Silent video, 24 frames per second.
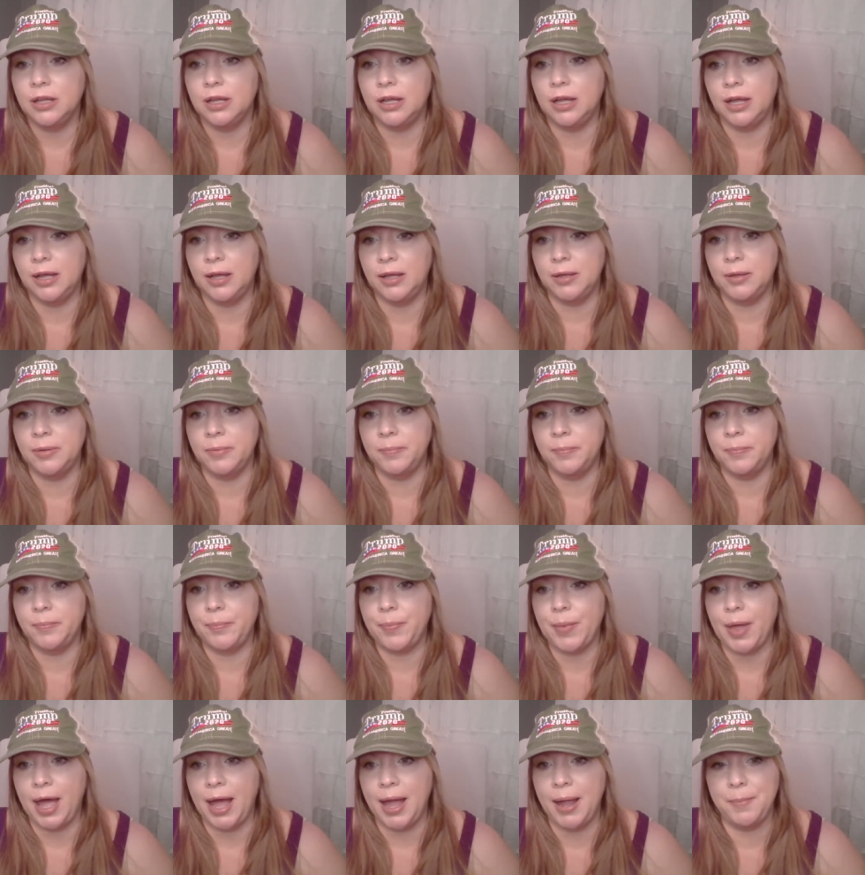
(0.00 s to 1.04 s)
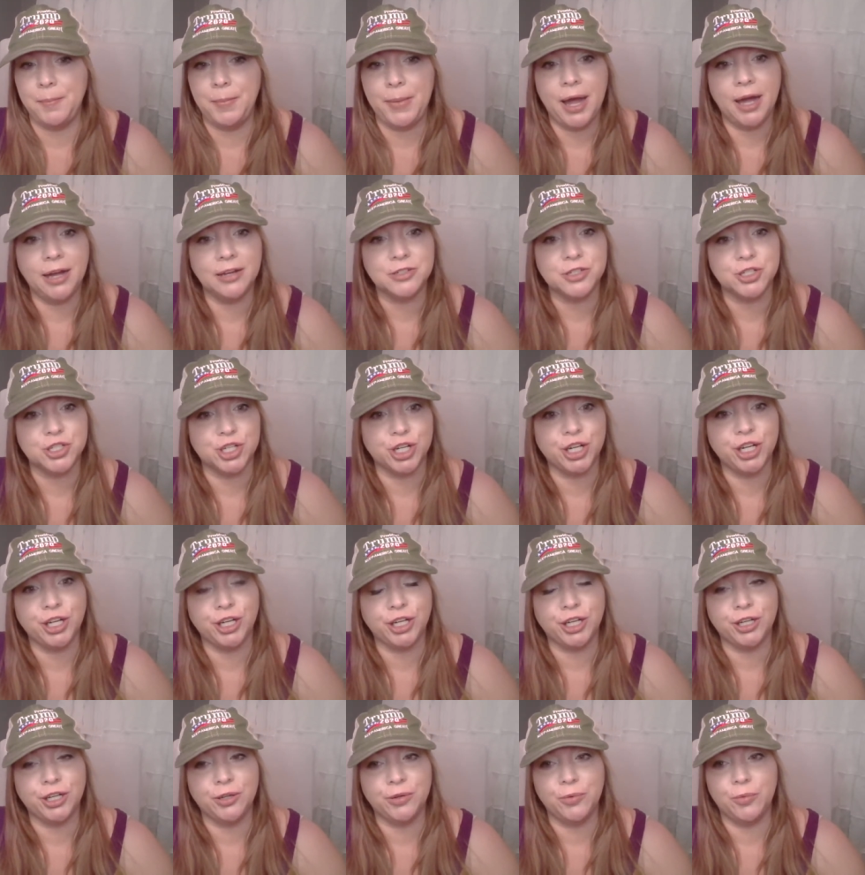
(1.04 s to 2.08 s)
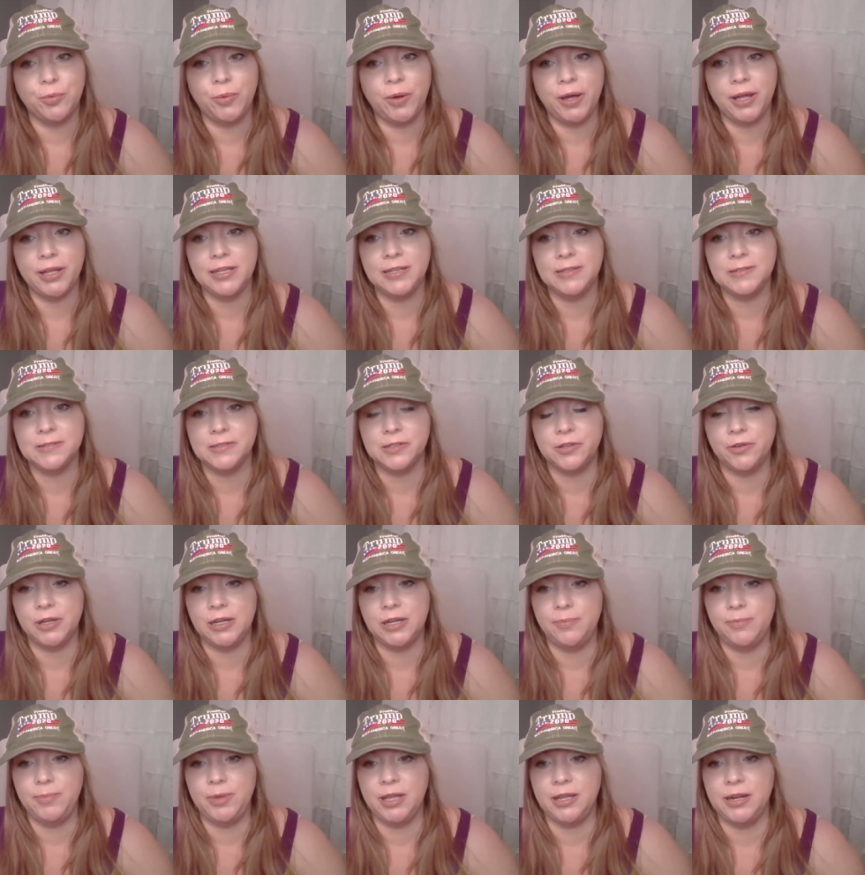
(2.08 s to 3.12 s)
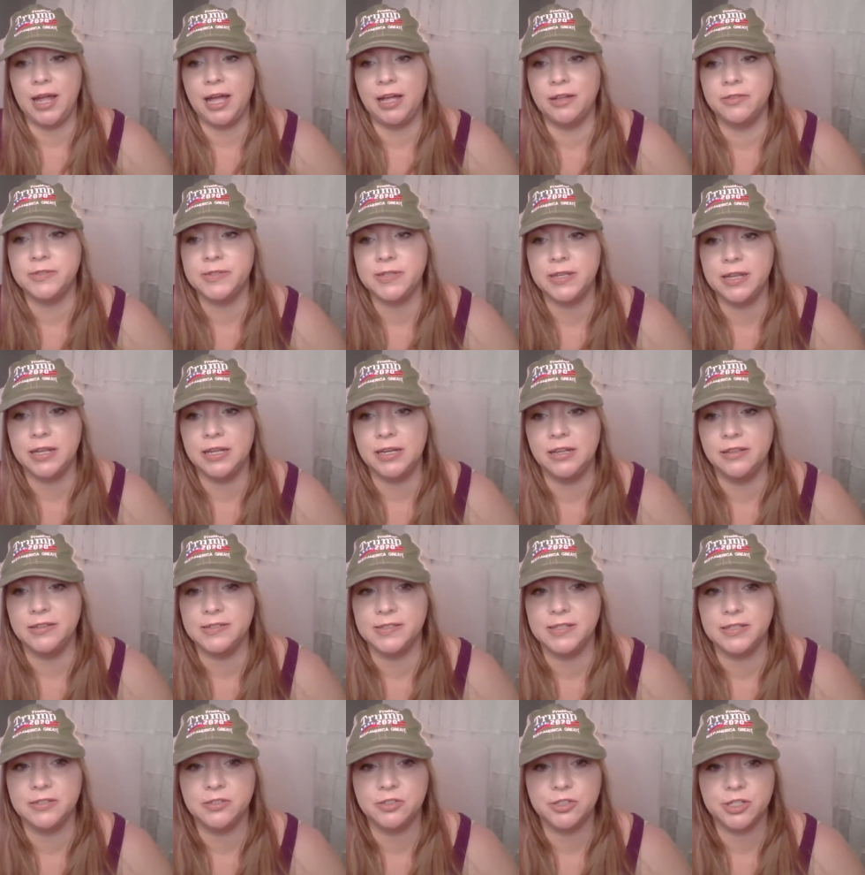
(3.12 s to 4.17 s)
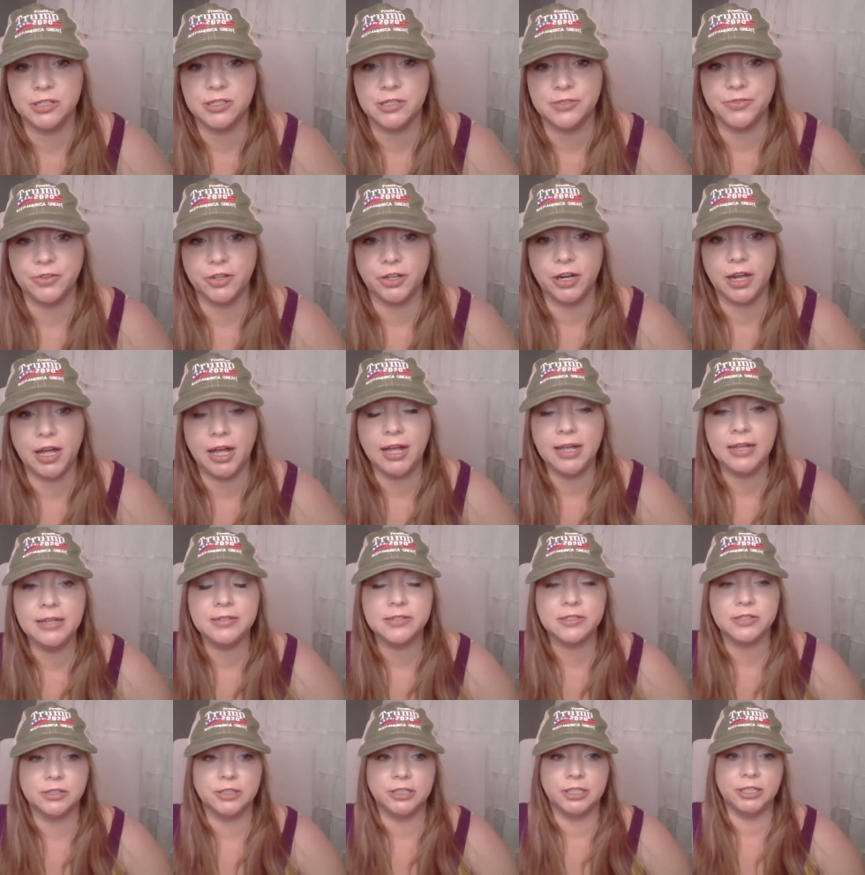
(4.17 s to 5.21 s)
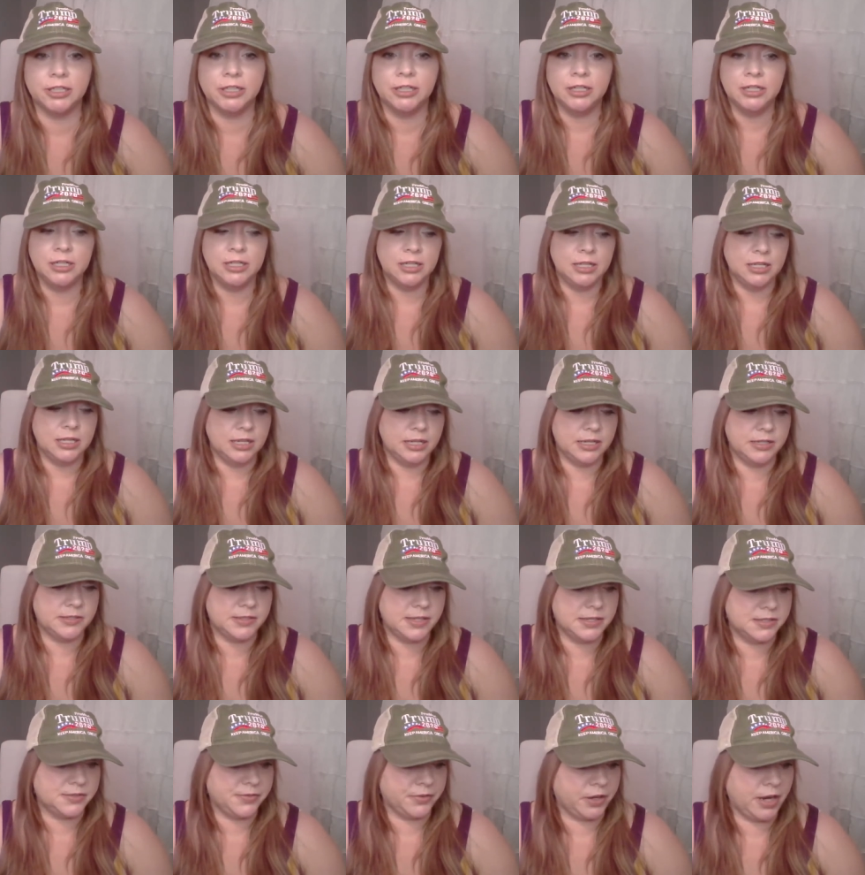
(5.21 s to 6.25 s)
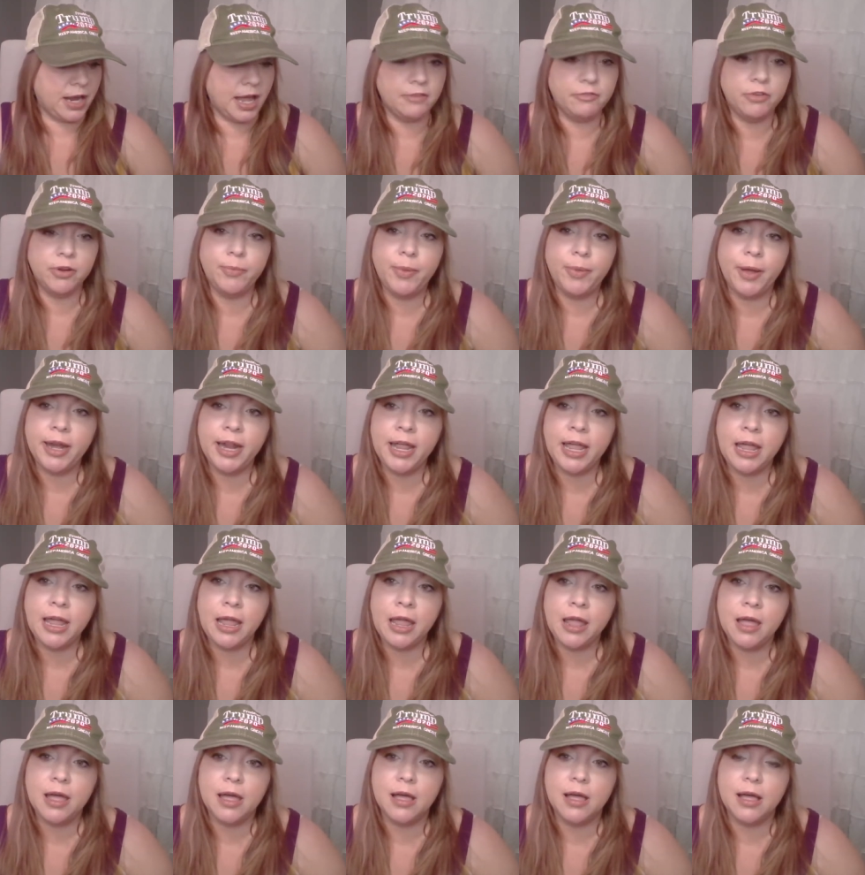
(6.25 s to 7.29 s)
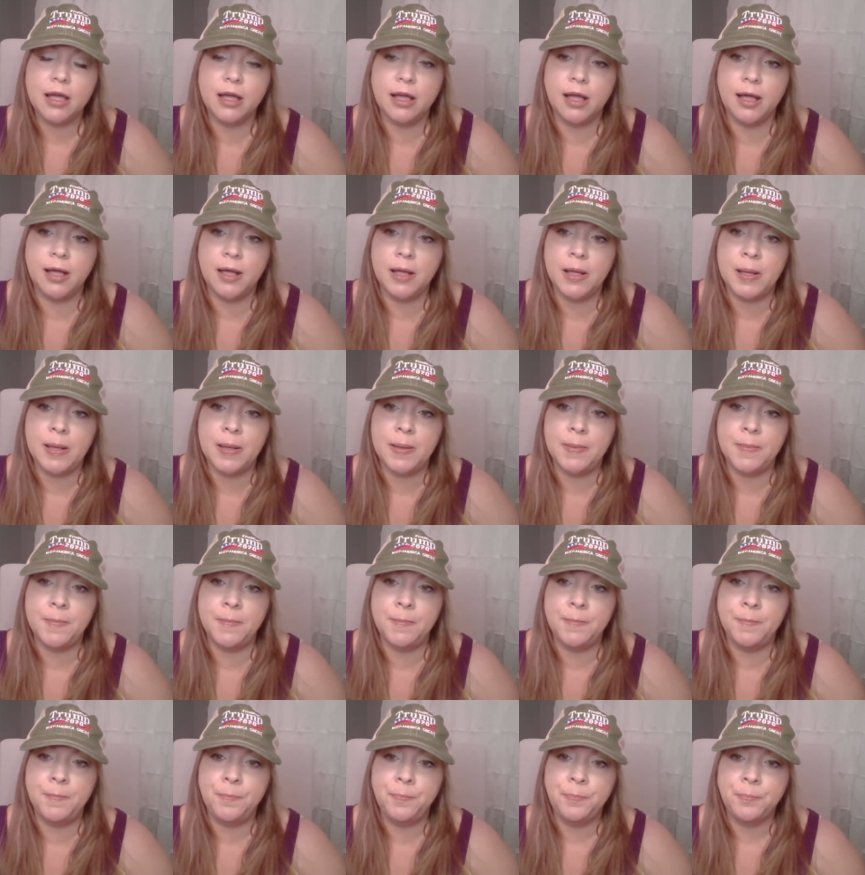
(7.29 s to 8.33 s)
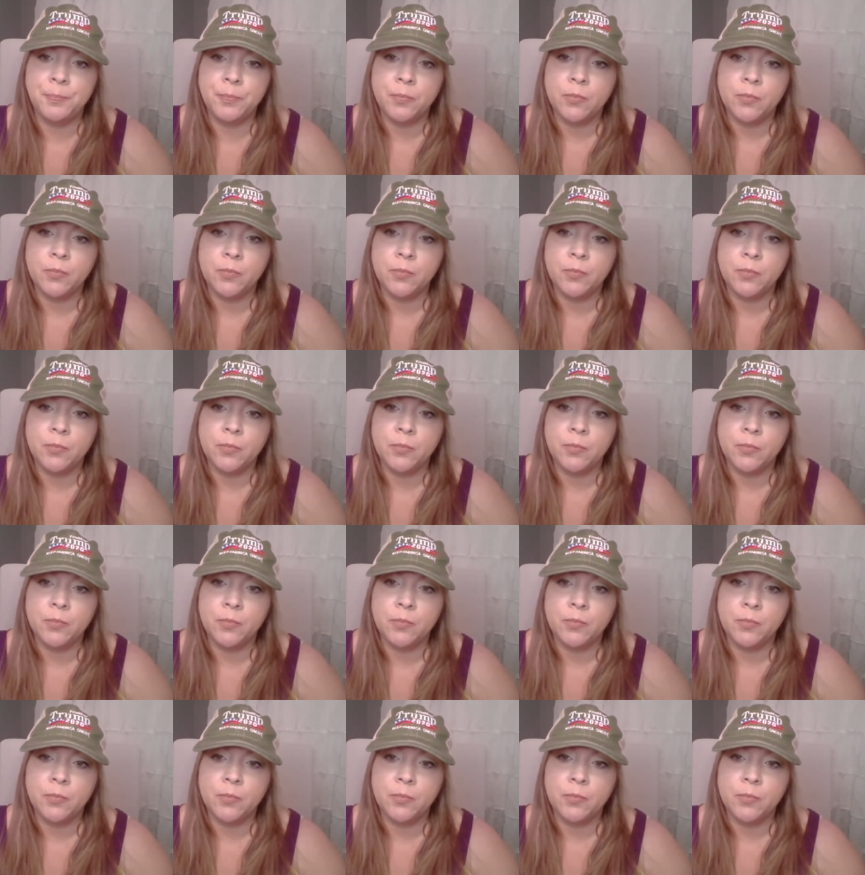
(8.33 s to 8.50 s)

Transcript: um, I'm not sure what he's going to be announcing. And is this just for us or is this for everybody? Um,